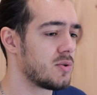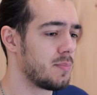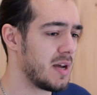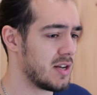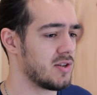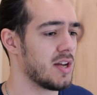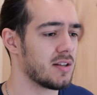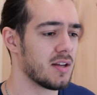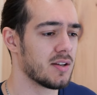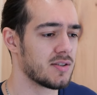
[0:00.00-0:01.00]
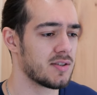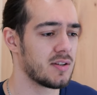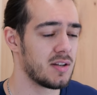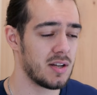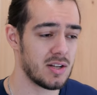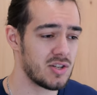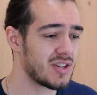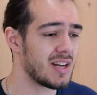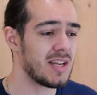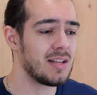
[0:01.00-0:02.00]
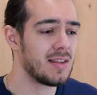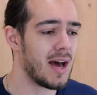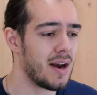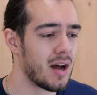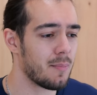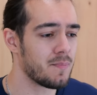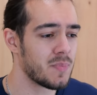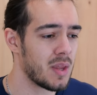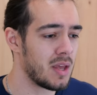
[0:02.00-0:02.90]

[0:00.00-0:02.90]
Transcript: to a page like this, and she's gonna eat that up.